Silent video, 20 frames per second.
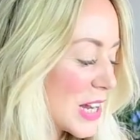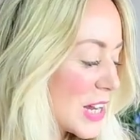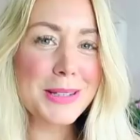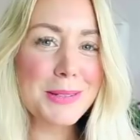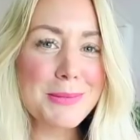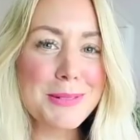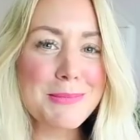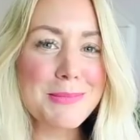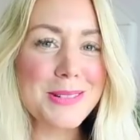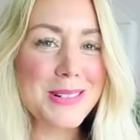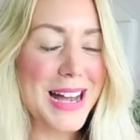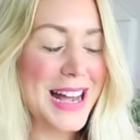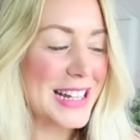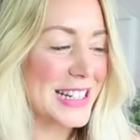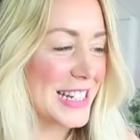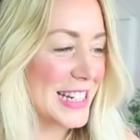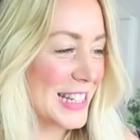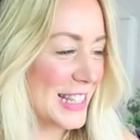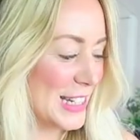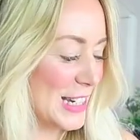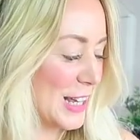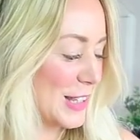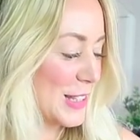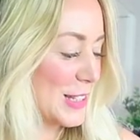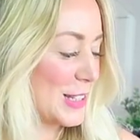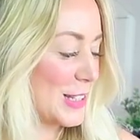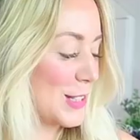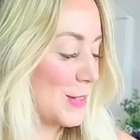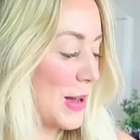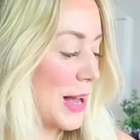Some of them are more edgy than
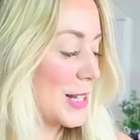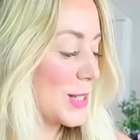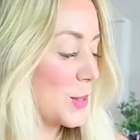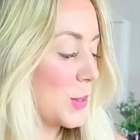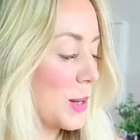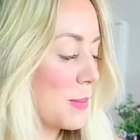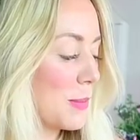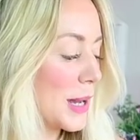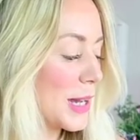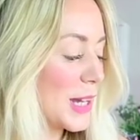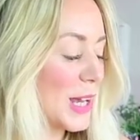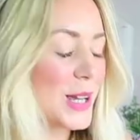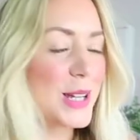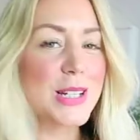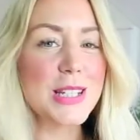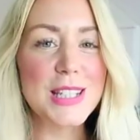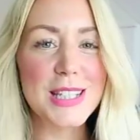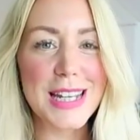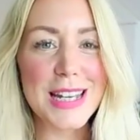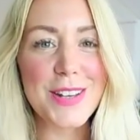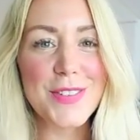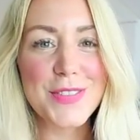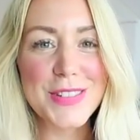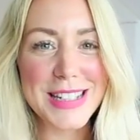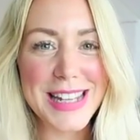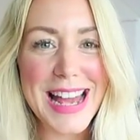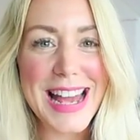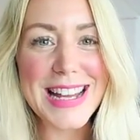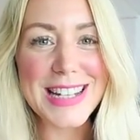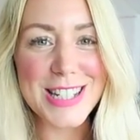others as well, so I might go safe
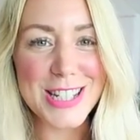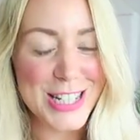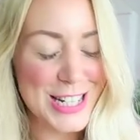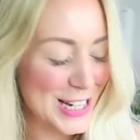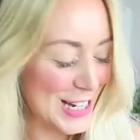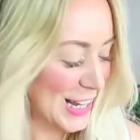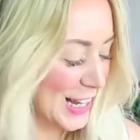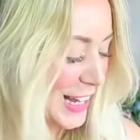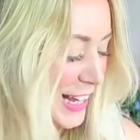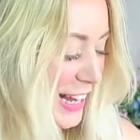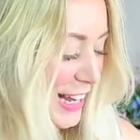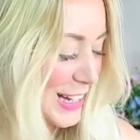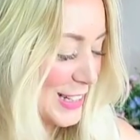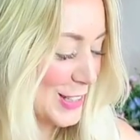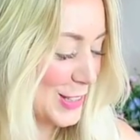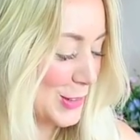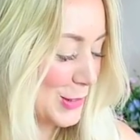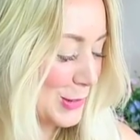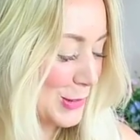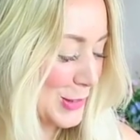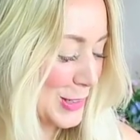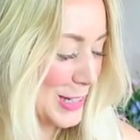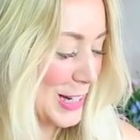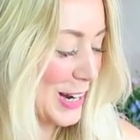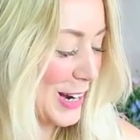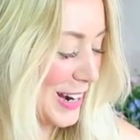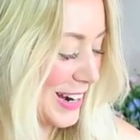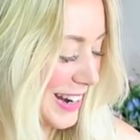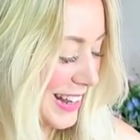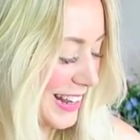to edgy as an
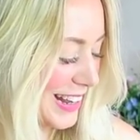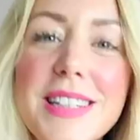order.